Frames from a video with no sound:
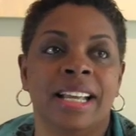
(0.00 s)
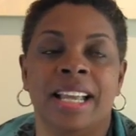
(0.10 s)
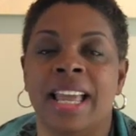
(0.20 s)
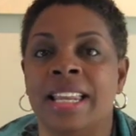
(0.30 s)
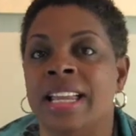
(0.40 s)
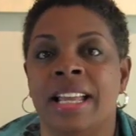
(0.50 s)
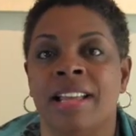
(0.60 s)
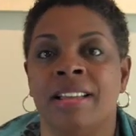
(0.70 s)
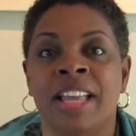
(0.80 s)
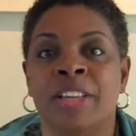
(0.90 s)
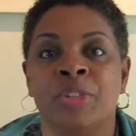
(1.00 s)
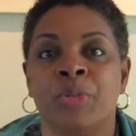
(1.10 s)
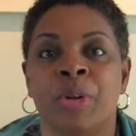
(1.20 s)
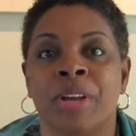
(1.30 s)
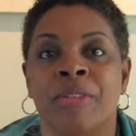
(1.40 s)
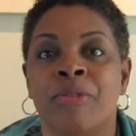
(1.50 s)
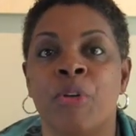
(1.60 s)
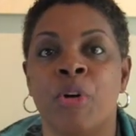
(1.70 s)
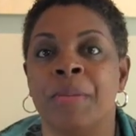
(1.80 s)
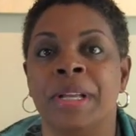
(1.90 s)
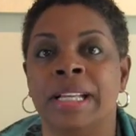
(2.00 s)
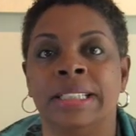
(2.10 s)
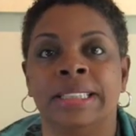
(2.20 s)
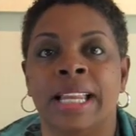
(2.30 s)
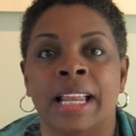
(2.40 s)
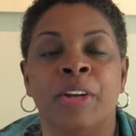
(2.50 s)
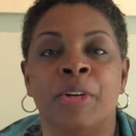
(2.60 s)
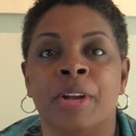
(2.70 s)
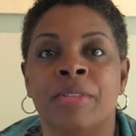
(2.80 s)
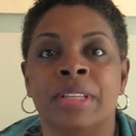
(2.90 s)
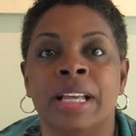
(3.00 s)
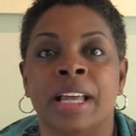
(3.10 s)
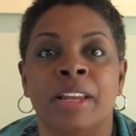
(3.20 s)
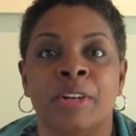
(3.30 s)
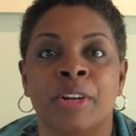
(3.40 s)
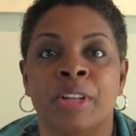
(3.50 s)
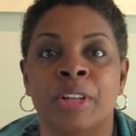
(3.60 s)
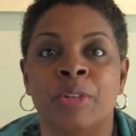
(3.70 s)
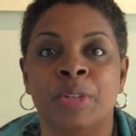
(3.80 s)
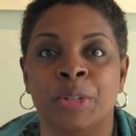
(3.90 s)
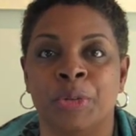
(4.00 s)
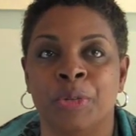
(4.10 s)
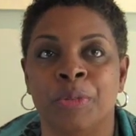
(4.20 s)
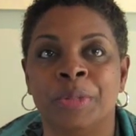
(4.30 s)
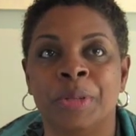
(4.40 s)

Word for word: he had any history of farming. He said, I learned everything I learned on YouTube.